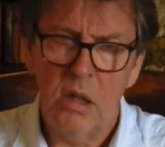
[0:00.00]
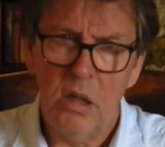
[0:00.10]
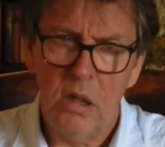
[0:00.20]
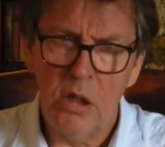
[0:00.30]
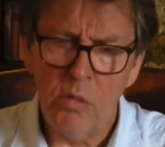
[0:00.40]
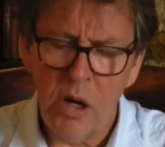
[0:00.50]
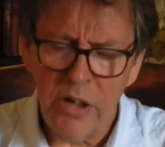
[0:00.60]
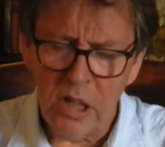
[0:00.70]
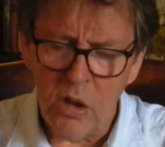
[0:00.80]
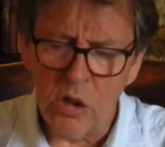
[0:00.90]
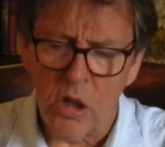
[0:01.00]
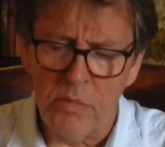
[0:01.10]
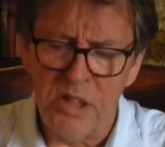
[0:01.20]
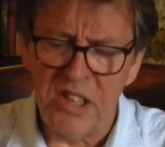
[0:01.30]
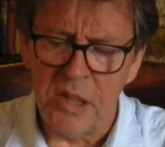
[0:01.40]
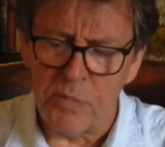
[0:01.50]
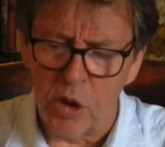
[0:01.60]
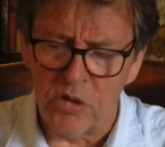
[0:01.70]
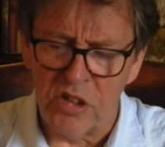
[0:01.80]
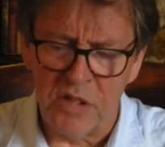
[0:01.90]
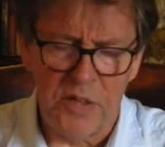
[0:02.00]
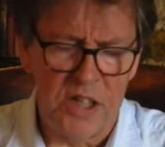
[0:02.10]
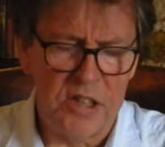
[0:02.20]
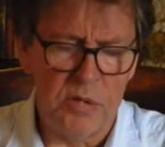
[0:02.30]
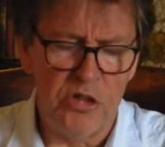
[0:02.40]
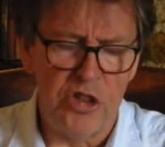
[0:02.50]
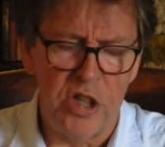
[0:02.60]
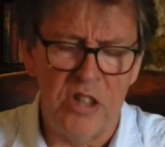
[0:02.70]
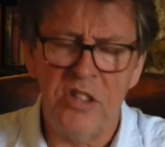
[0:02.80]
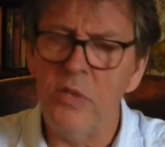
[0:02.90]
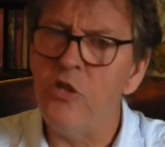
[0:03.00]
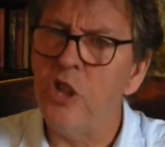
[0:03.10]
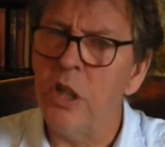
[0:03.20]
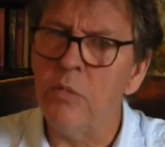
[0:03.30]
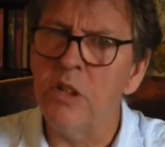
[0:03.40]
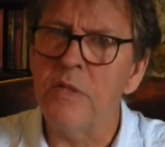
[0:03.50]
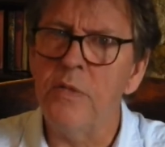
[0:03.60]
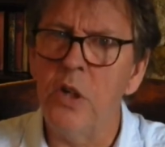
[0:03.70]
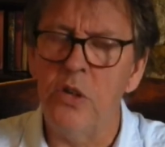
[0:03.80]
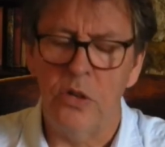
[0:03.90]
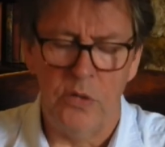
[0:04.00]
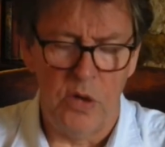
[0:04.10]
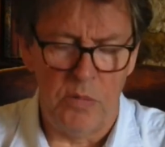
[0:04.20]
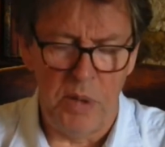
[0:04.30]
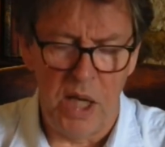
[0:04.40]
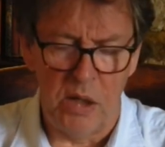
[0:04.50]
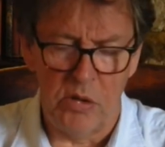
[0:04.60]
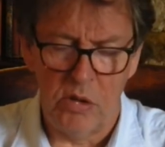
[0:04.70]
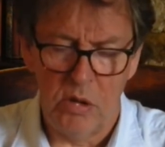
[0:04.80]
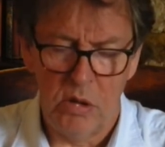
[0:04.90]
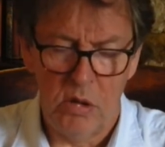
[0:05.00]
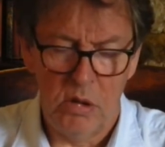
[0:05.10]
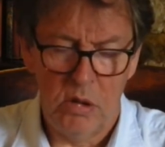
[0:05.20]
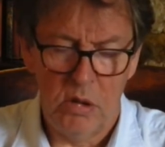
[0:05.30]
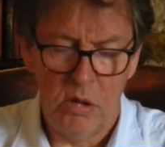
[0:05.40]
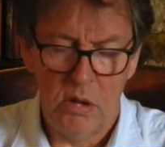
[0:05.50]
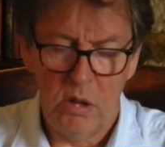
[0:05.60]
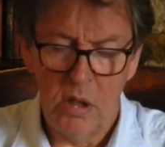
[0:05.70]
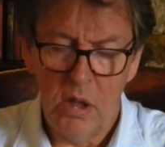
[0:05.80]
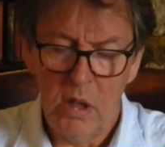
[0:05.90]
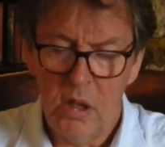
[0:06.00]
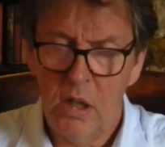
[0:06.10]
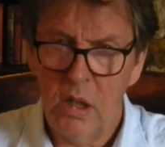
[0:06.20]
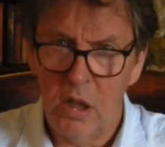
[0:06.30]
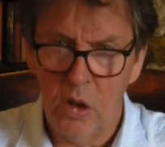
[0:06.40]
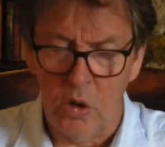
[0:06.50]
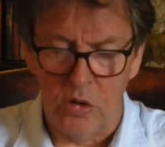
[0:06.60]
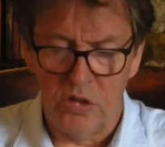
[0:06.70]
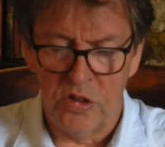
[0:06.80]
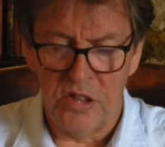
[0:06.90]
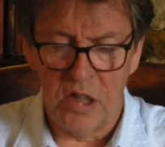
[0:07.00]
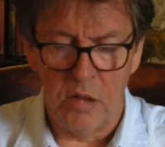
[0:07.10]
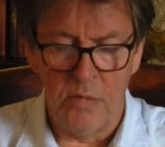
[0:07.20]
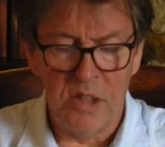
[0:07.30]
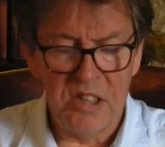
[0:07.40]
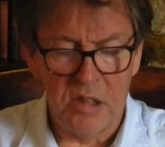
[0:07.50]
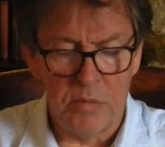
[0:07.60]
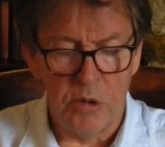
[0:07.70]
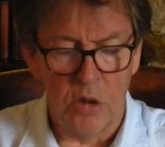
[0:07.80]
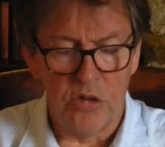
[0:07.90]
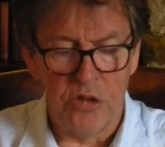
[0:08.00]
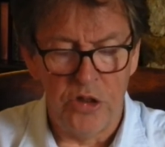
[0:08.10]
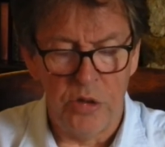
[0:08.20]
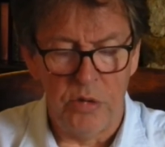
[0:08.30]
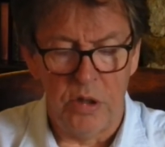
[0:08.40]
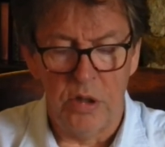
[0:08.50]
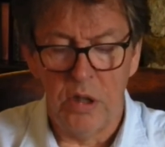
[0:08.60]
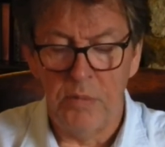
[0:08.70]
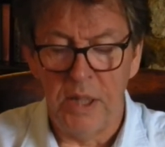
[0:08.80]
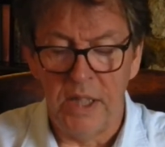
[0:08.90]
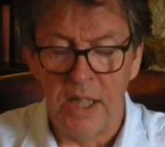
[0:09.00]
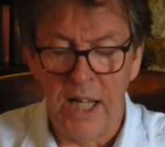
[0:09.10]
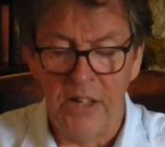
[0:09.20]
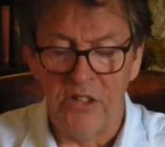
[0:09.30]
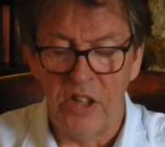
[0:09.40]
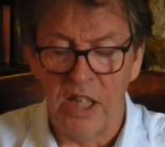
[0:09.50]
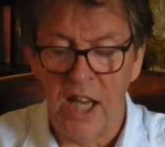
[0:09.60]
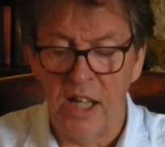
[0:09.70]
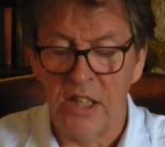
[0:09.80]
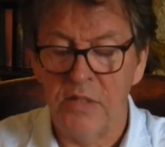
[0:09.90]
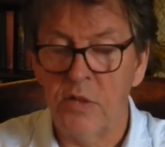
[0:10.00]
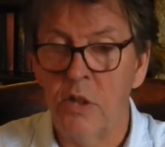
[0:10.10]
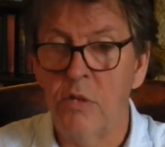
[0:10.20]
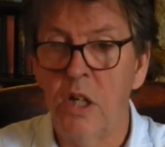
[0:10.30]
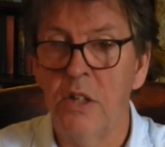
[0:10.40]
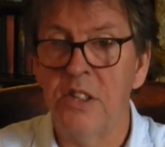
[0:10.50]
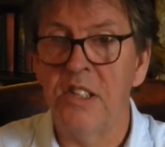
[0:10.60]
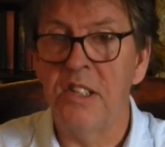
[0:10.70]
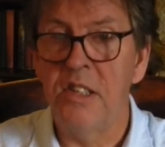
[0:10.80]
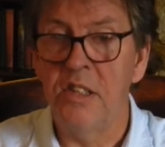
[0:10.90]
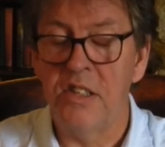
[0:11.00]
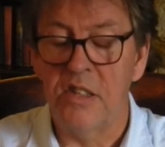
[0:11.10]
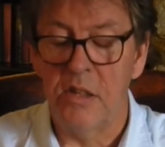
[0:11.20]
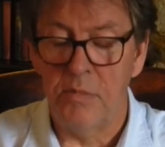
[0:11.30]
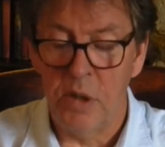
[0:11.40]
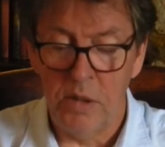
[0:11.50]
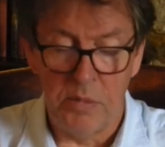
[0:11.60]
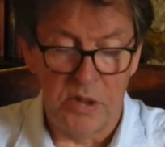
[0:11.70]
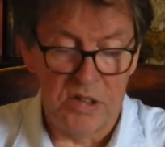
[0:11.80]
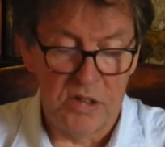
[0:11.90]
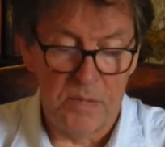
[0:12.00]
and the worried look on Mrs. Proctor's face when she'd asked if Jean was fond of her pet. It looked as though Mr. Proctor Jr. had been collecting cats for a rather sinister purpose,